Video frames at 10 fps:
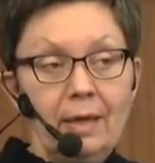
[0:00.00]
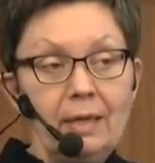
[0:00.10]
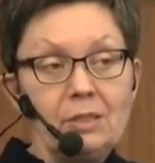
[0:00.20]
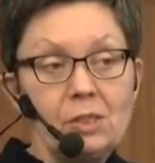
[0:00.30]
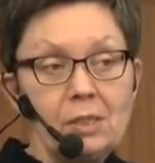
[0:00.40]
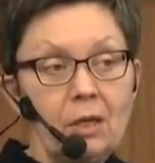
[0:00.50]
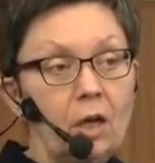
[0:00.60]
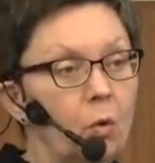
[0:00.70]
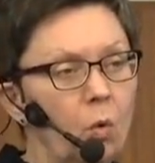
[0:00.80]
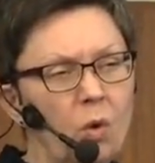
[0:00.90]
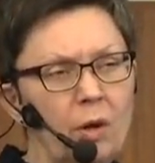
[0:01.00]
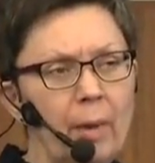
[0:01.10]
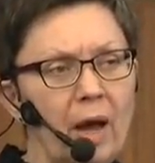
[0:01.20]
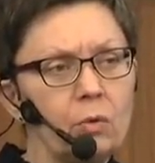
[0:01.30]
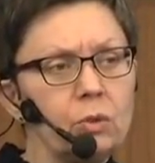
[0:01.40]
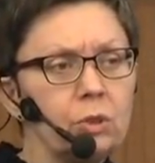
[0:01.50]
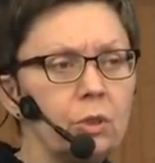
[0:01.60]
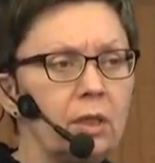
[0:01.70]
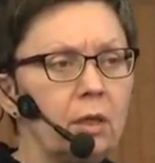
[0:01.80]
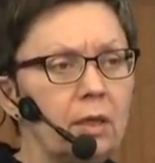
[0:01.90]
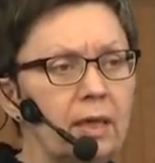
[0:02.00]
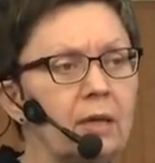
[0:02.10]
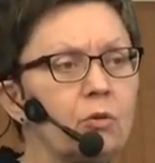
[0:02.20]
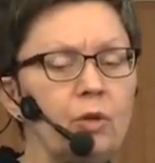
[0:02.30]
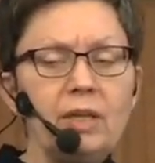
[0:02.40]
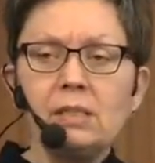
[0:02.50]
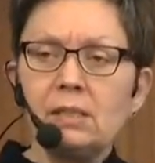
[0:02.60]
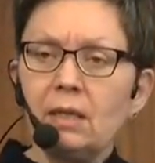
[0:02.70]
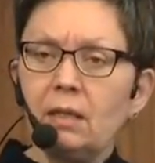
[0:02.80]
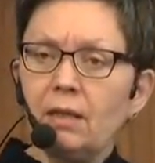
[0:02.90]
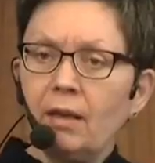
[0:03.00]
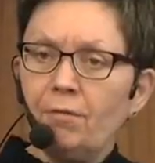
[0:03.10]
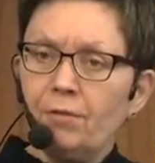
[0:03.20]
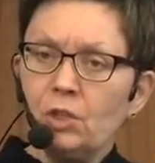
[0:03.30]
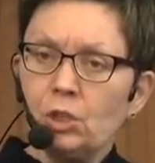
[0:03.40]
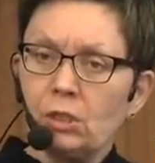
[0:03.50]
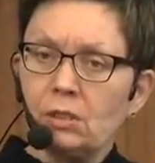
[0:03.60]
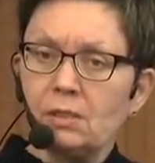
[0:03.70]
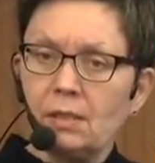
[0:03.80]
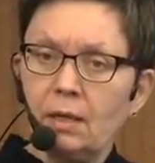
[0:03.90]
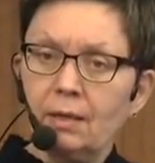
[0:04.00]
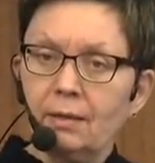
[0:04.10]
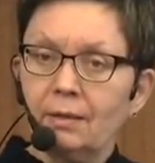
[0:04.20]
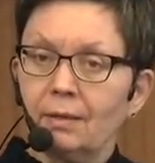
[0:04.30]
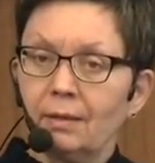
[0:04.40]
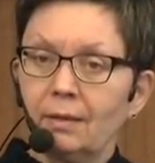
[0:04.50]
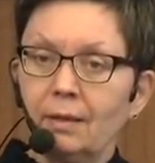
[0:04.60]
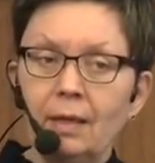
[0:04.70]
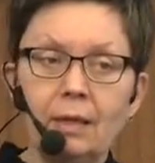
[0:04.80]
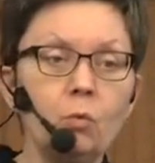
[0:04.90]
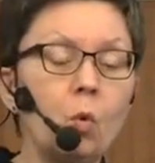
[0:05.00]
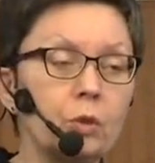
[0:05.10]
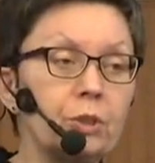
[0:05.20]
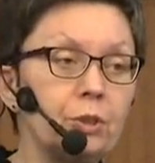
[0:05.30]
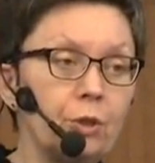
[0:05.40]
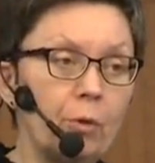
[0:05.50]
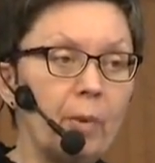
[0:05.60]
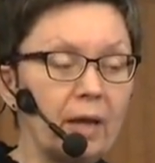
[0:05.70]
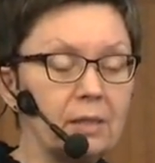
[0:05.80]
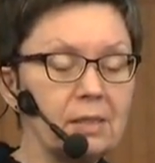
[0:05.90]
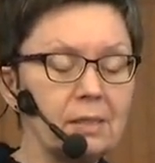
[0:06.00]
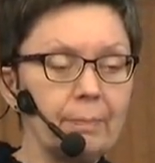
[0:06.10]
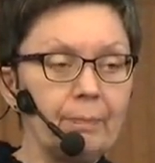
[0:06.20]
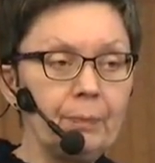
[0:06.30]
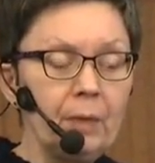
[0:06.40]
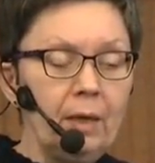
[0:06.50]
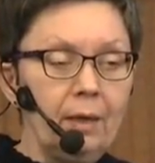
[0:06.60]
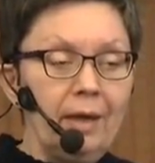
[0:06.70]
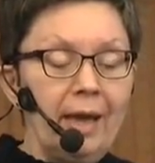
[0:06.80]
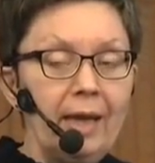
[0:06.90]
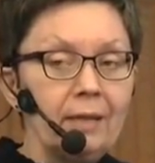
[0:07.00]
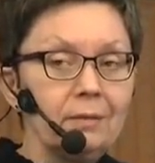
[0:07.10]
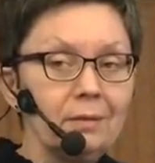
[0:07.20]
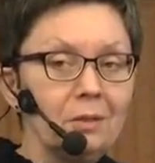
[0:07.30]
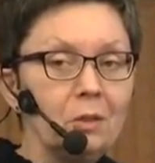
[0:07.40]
It's all about increasing the efficiency in water turbines. And